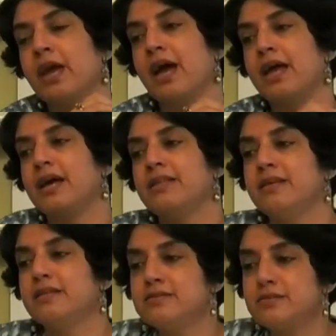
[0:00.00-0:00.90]
And I
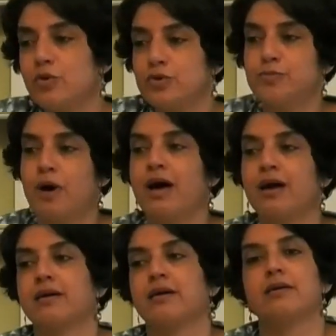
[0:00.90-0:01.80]
think this goes
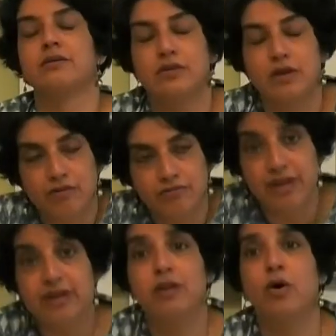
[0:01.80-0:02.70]
back a
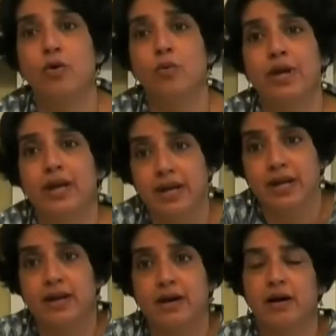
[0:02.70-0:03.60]
very long way
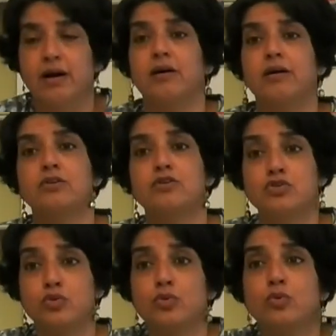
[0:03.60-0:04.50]

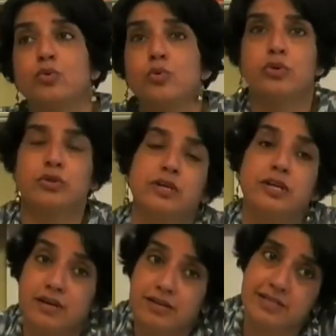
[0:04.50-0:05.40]
to the
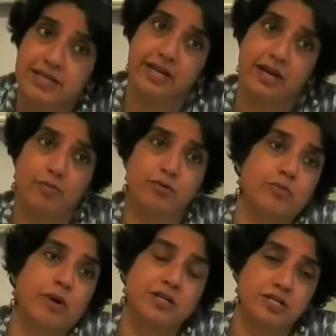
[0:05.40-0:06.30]
years leading up to
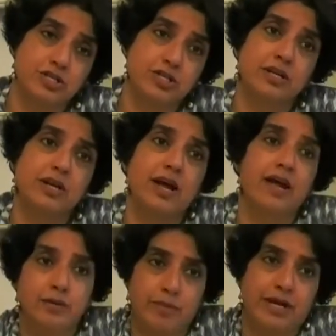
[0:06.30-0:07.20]
partition and
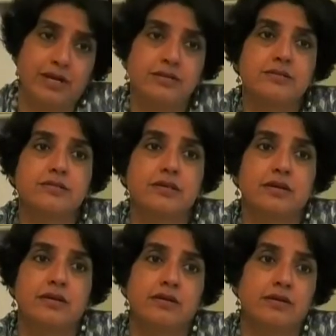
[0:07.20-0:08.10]
independence,
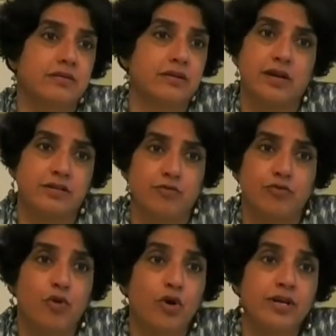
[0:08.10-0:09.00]
the
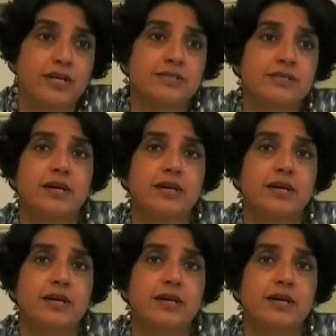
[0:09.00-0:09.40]
1940s,